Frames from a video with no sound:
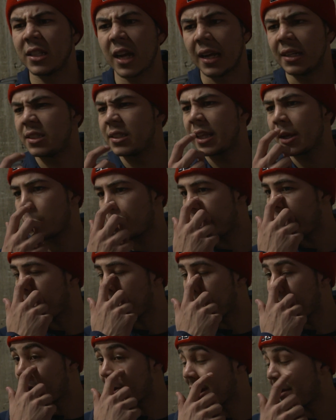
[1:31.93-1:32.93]
just think we're
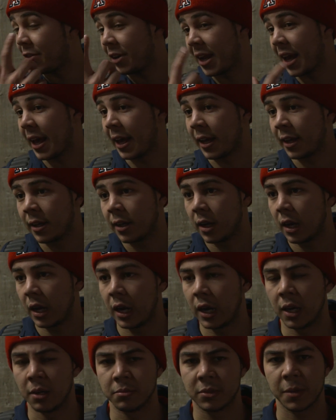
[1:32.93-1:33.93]
getting better every day.
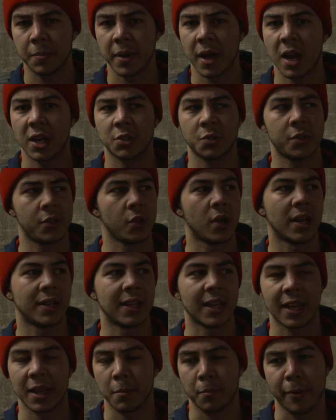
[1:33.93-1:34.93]
To be honest with you, I
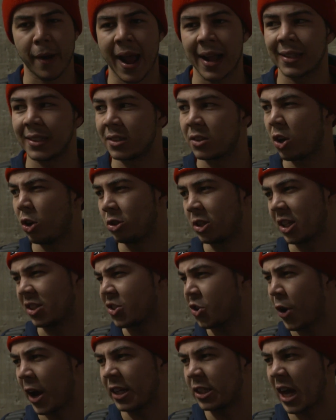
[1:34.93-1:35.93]
think in practice, Coach did
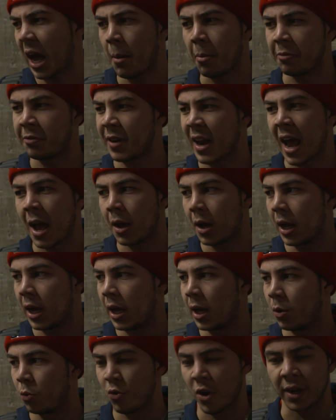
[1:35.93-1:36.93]
a great job not
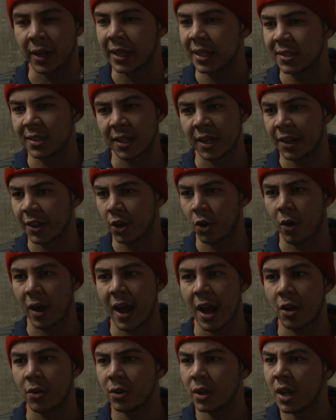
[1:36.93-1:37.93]
running us into the
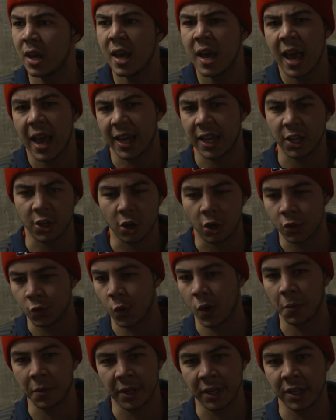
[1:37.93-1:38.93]
ground. And he knows
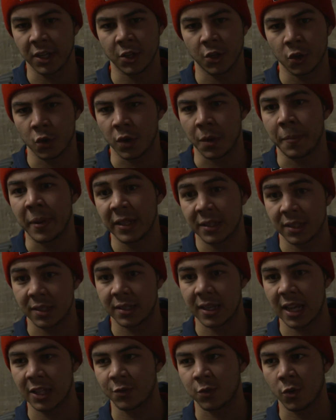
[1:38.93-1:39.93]
what we need to do to be
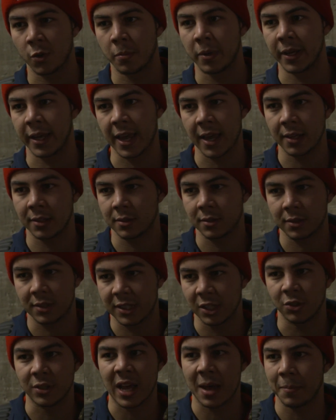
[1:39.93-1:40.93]
successful, but yet
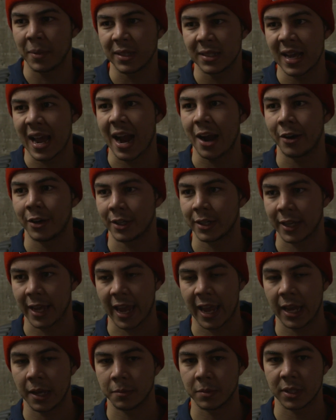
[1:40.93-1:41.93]
still not be tired in the
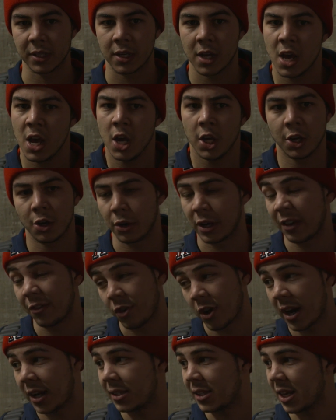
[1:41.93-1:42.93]
games. And, you know,
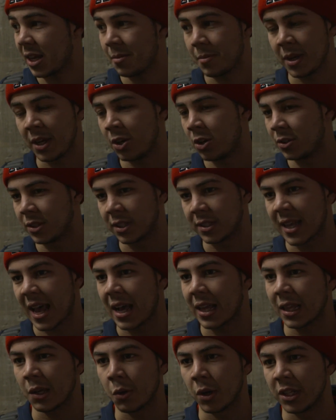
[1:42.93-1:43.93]
give credit to him. He knows
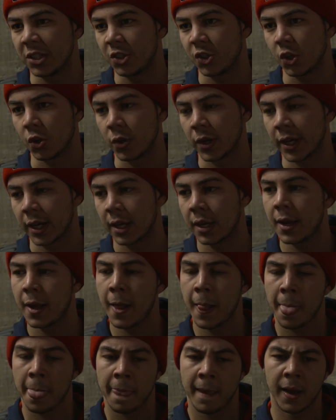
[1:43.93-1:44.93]
exactly what he's
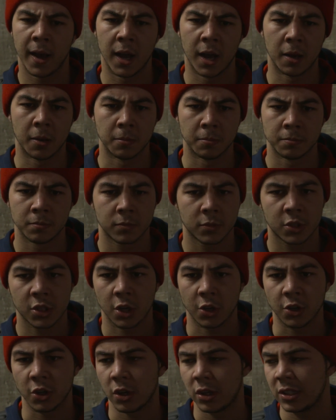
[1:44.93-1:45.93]

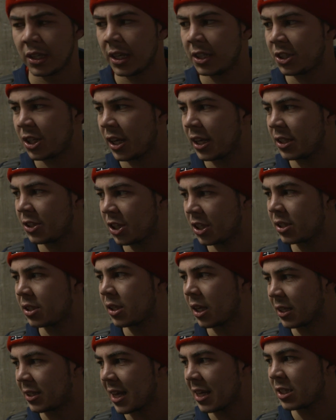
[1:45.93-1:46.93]
doing. It's
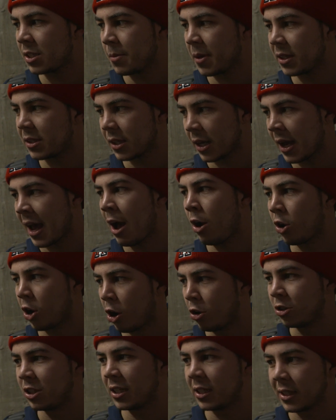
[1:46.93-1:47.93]
just a testament to how
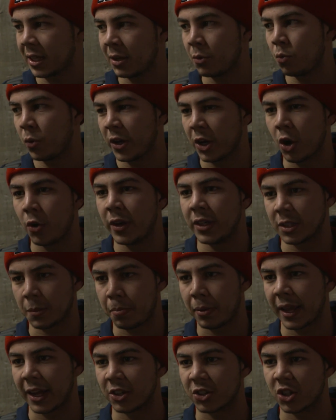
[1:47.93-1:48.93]
Coach is. And we know he's
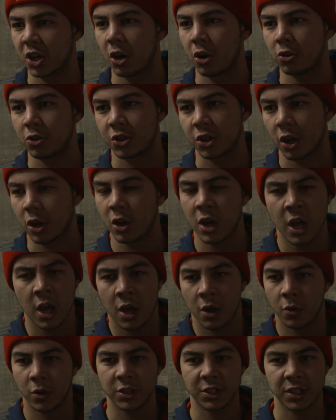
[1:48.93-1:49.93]
a player's coach, so
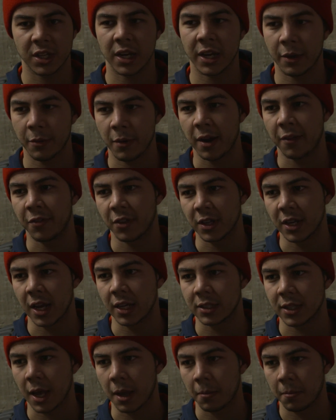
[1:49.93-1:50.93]
we're just going to get ready for the
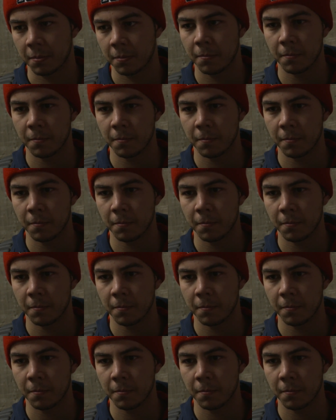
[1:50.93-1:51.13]
next game.